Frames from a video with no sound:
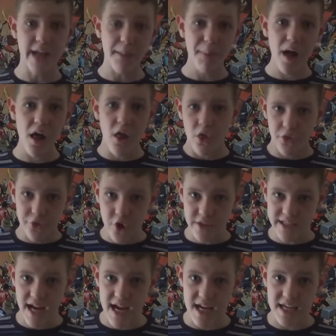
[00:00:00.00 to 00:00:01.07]
Number
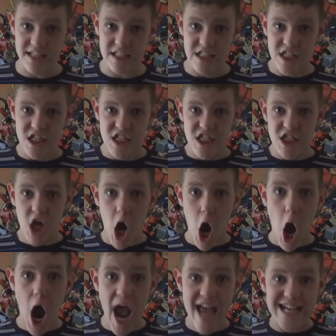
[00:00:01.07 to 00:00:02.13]
13.
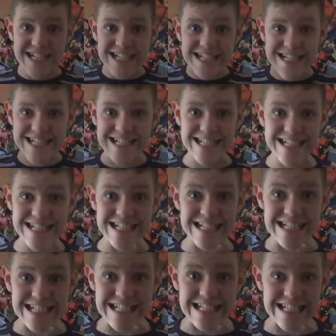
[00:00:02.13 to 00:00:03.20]
I
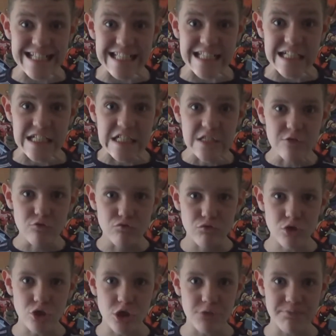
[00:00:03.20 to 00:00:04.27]
hate
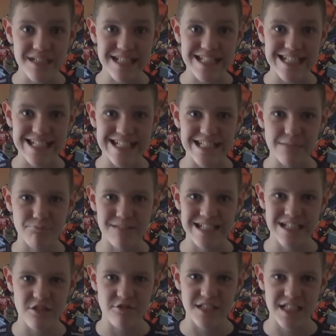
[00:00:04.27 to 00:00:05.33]
Roar by Katy
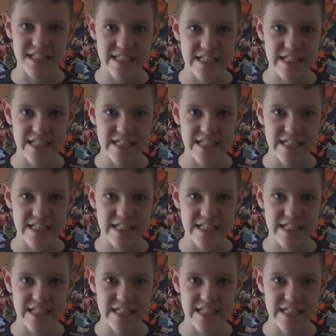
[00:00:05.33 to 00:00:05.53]
Perry.